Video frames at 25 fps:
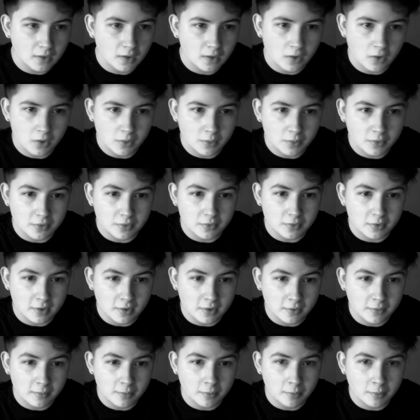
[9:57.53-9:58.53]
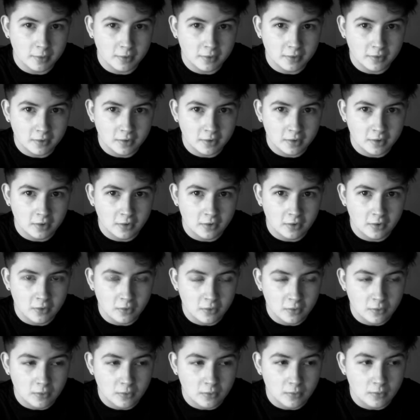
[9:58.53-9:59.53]
I was around probably
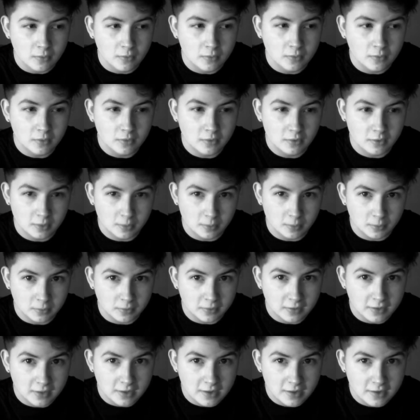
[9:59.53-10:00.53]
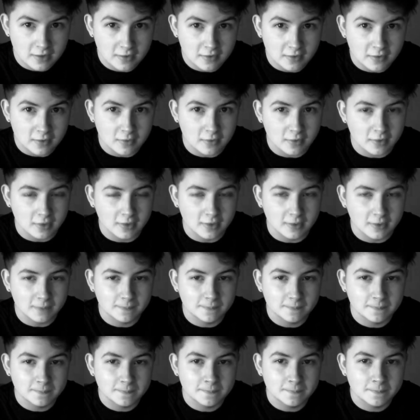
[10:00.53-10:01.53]
32 double D, so like
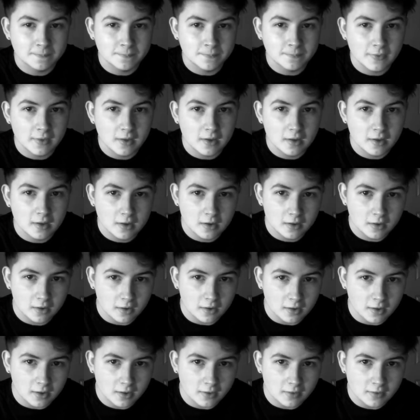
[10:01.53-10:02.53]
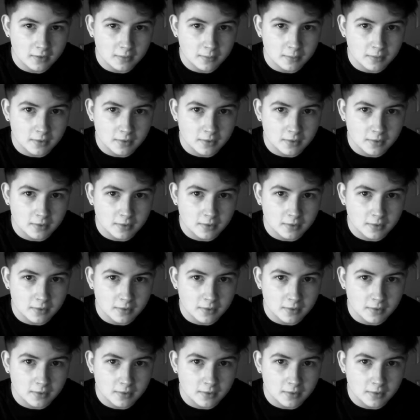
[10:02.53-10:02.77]
I had some